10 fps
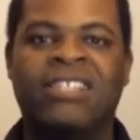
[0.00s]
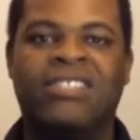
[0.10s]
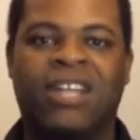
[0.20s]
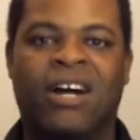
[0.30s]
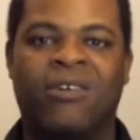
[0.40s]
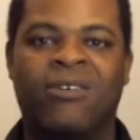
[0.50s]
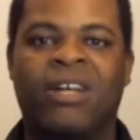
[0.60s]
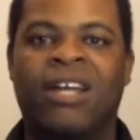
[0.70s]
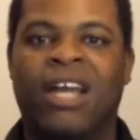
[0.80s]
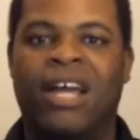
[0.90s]
So
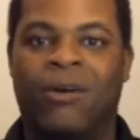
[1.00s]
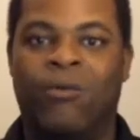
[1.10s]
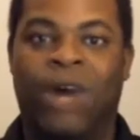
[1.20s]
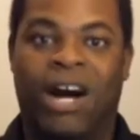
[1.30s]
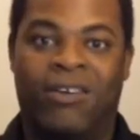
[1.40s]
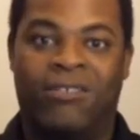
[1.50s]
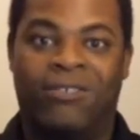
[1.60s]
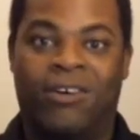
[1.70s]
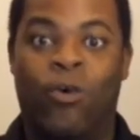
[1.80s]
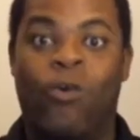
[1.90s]
while
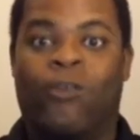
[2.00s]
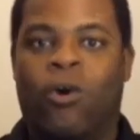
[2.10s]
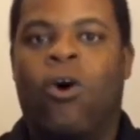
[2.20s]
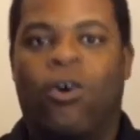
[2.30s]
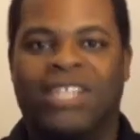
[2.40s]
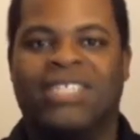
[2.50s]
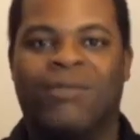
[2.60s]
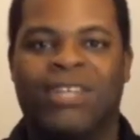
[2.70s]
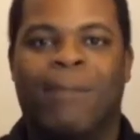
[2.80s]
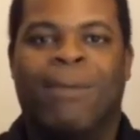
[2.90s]
overall that's not
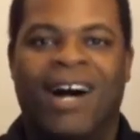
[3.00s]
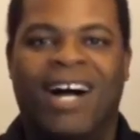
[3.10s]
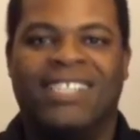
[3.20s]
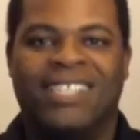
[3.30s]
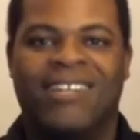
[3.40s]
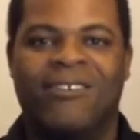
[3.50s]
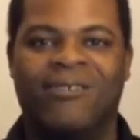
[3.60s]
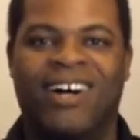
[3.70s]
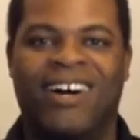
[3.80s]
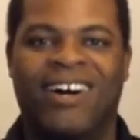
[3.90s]
really a positive
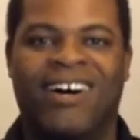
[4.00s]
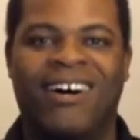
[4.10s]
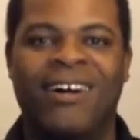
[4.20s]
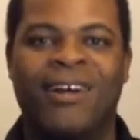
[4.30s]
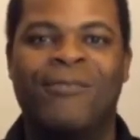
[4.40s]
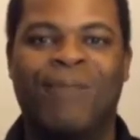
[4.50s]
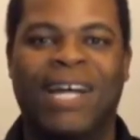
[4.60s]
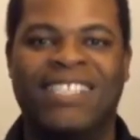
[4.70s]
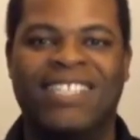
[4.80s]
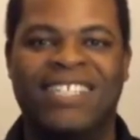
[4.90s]

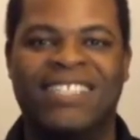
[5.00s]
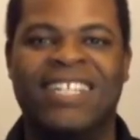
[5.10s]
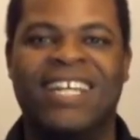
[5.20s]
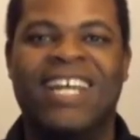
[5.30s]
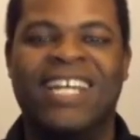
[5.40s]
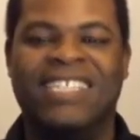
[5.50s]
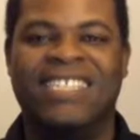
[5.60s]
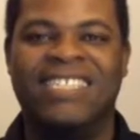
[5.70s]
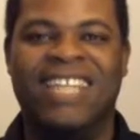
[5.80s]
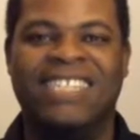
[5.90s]
message, it's
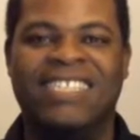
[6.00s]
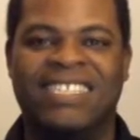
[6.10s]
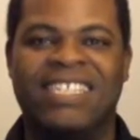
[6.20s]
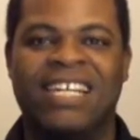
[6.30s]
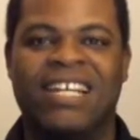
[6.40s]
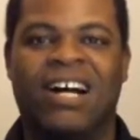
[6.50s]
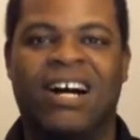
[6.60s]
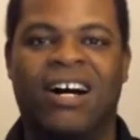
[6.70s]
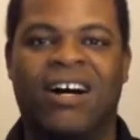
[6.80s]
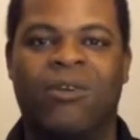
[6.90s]
just nice to see
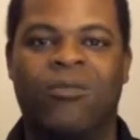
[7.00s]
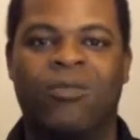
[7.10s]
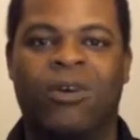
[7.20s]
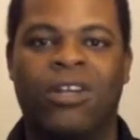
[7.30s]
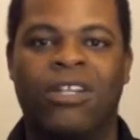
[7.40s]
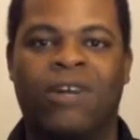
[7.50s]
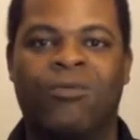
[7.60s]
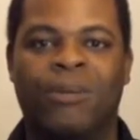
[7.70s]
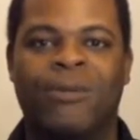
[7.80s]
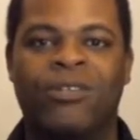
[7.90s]
a young
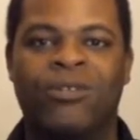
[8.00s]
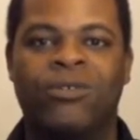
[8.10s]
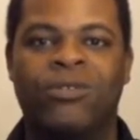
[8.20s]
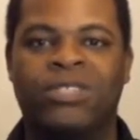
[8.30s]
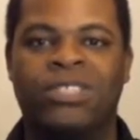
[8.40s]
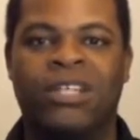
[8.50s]
woman who's